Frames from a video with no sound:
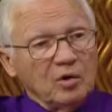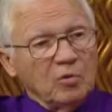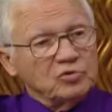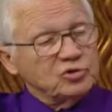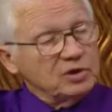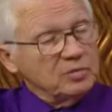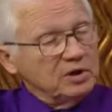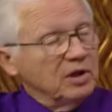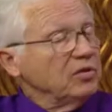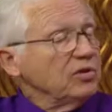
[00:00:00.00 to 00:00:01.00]
Well,
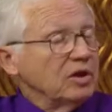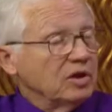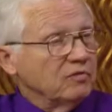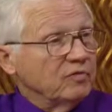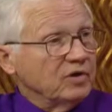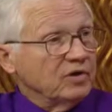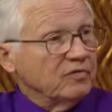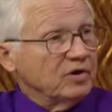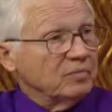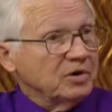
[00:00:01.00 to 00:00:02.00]
gentlemen, thank you very,
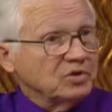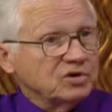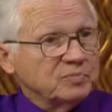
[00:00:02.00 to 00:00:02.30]
very much.